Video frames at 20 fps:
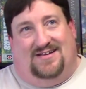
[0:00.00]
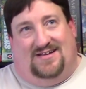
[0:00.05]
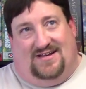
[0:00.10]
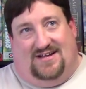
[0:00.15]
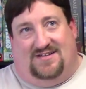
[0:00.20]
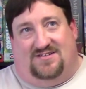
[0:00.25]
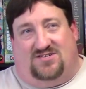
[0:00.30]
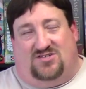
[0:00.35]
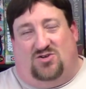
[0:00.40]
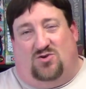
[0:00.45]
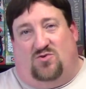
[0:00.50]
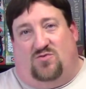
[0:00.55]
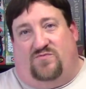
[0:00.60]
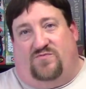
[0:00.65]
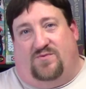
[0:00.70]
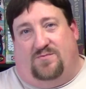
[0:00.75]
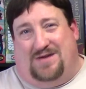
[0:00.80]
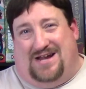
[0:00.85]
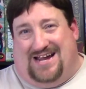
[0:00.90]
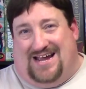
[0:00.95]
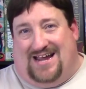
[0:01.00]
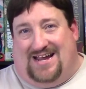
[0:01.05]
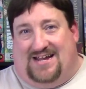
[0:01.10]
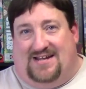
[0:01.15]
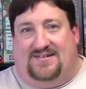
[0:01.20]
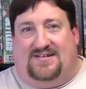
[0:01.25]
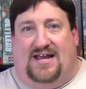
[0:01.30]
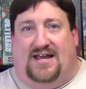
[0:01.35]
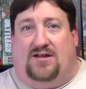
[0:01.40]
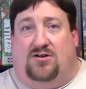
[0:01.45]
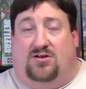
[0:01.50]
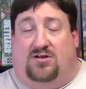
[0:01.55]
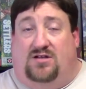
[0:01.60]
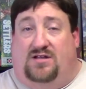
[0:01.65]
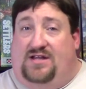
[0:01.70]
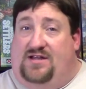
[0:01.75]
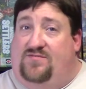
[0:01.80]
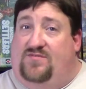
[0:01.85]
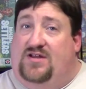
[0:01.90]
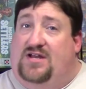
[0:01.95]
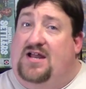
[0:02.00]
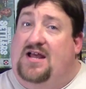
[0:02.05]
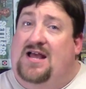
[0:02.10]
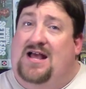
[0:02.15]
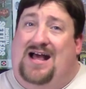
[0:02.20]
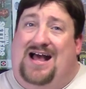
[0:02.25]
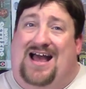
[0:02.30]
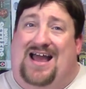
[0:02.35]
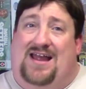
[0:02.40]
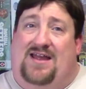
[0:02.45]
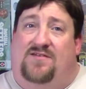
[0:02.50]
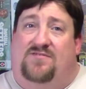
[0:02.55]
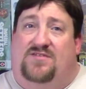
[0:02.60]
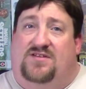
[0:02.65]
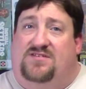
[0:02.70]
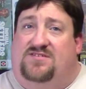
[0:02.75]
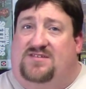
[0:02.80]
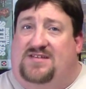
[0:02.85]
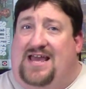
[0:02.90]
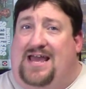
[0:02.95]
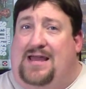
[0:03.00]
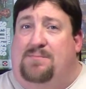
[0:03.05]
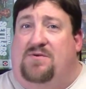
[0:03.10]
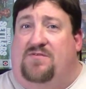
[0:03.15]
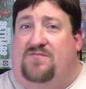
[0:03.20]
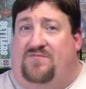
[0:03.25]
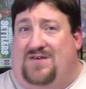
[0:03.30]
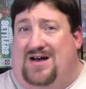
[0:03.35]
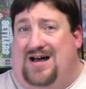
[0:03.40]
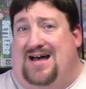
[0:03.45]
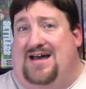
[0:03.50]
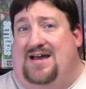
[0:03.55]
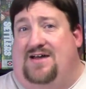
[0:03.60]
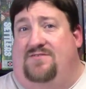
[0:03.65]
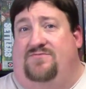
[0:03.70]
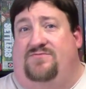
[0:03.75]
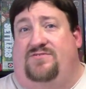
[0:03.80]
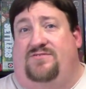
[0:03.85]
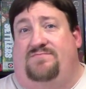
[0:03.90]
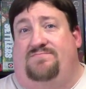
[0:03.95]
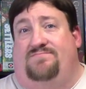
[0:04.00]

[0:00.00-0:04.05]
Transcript: And so for me, I can take or leave it. I give this game a 5.